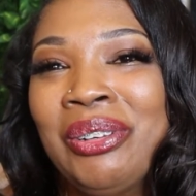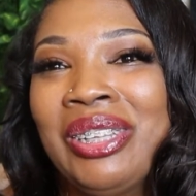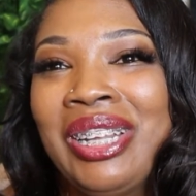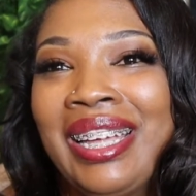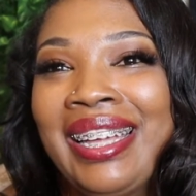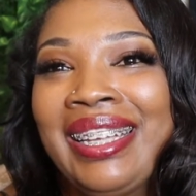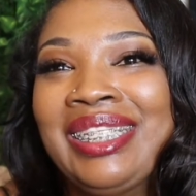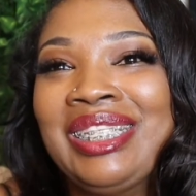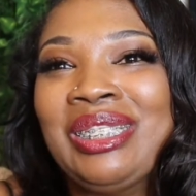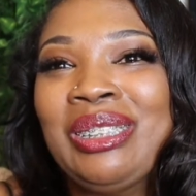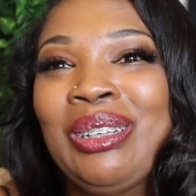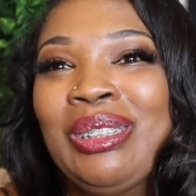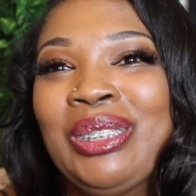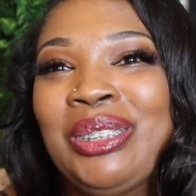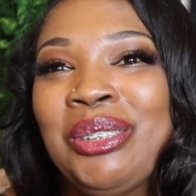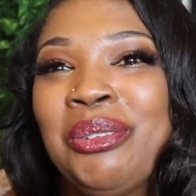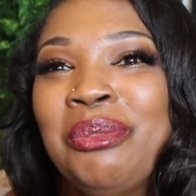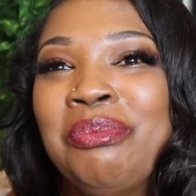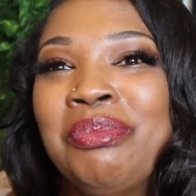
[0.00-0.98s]
let
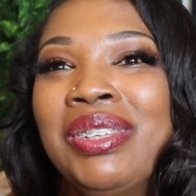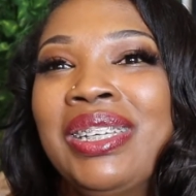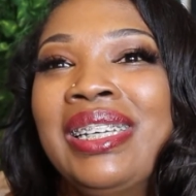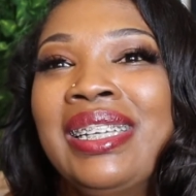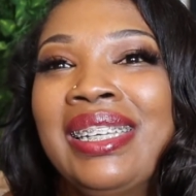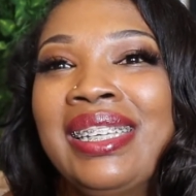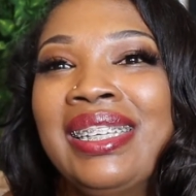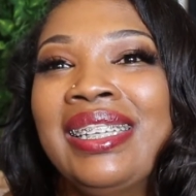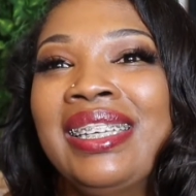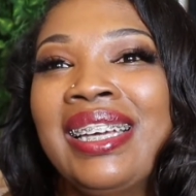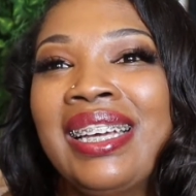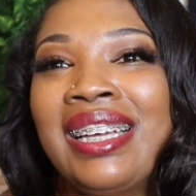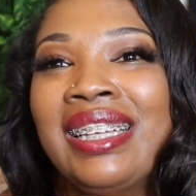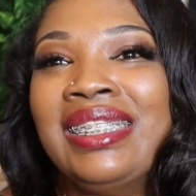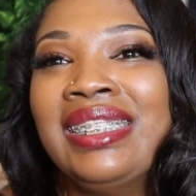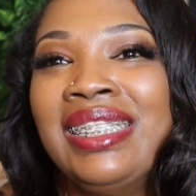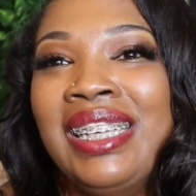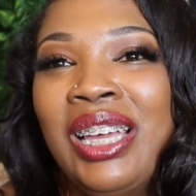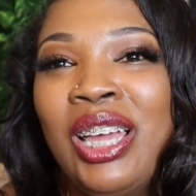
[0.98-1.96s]
social
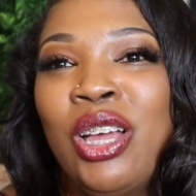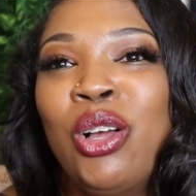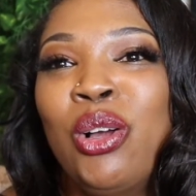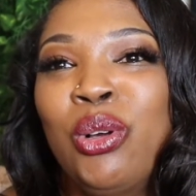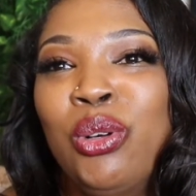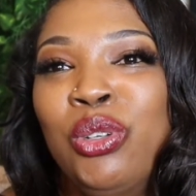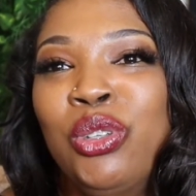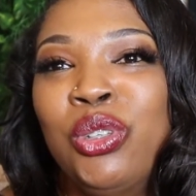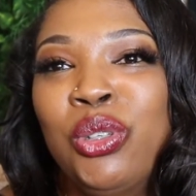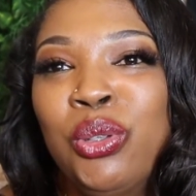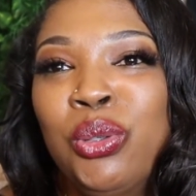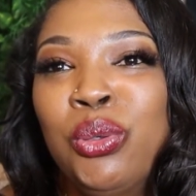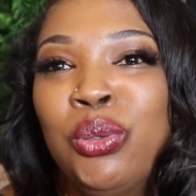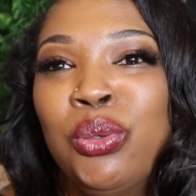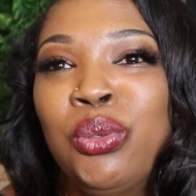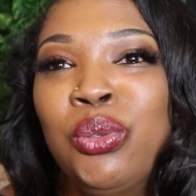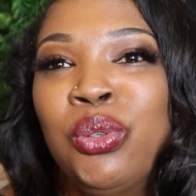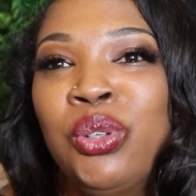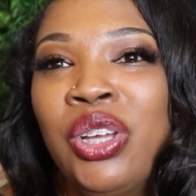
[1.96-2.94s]
media tell
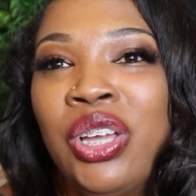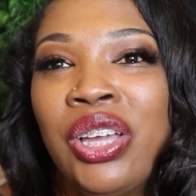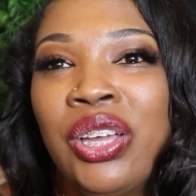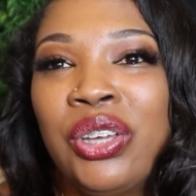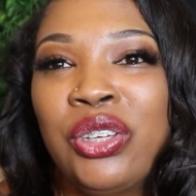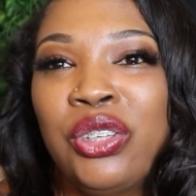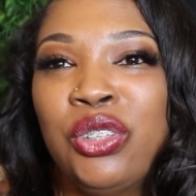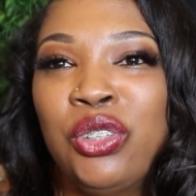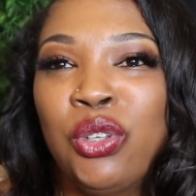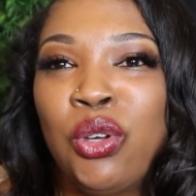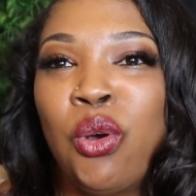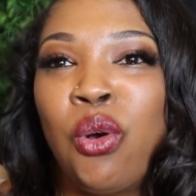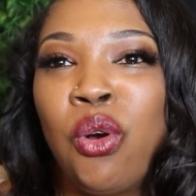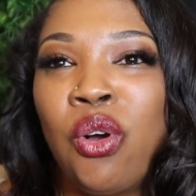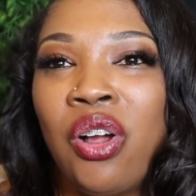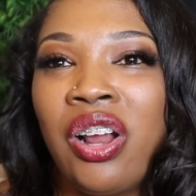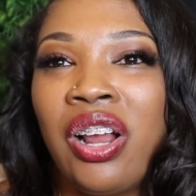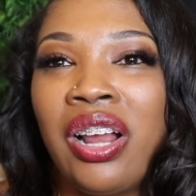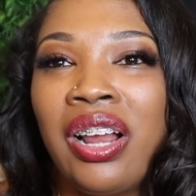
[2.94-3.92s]
you
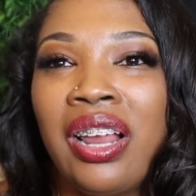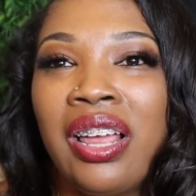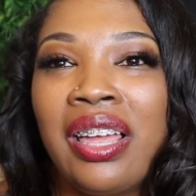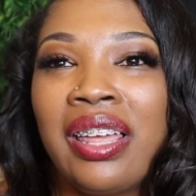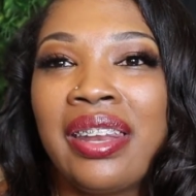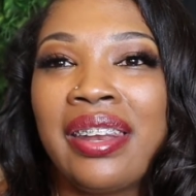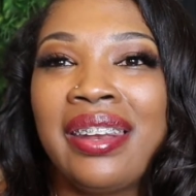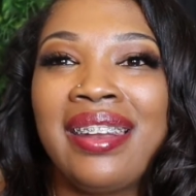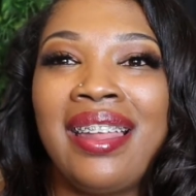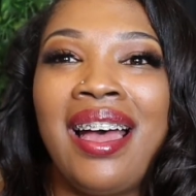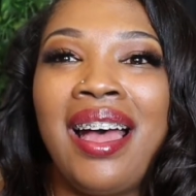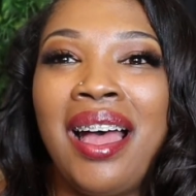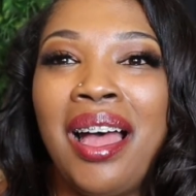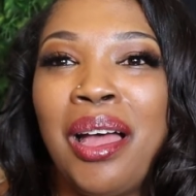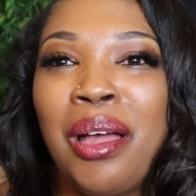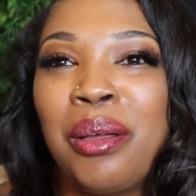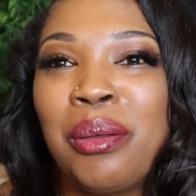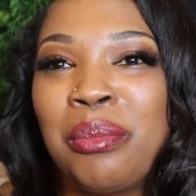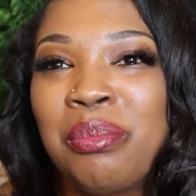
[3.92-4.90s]
you're
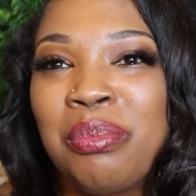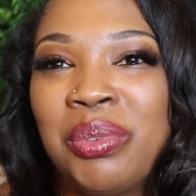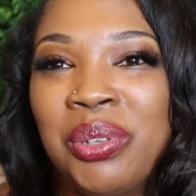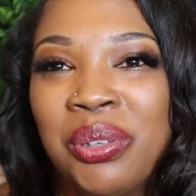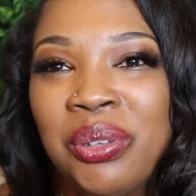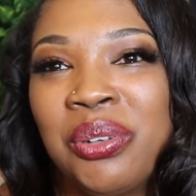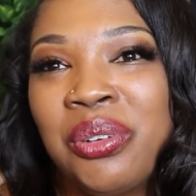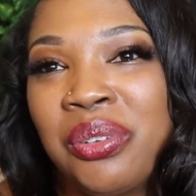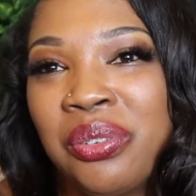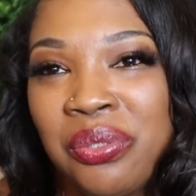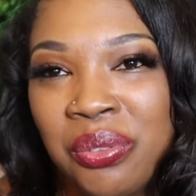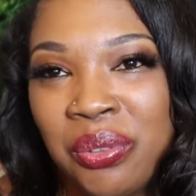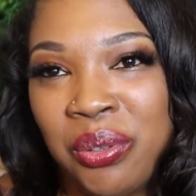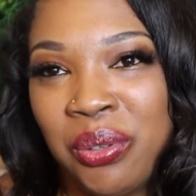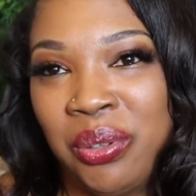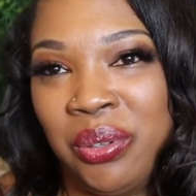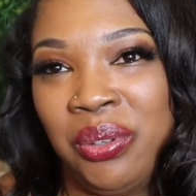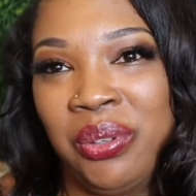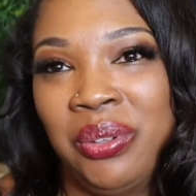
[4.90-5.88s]
not
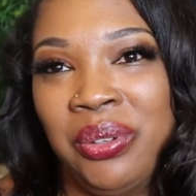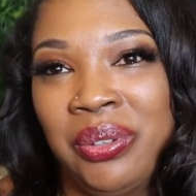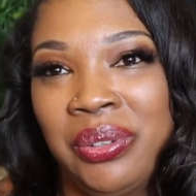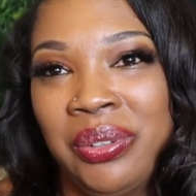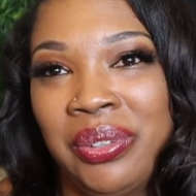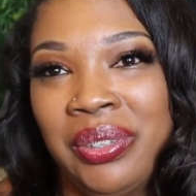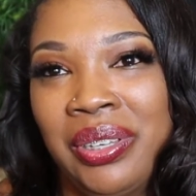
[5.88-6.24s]
beautiful.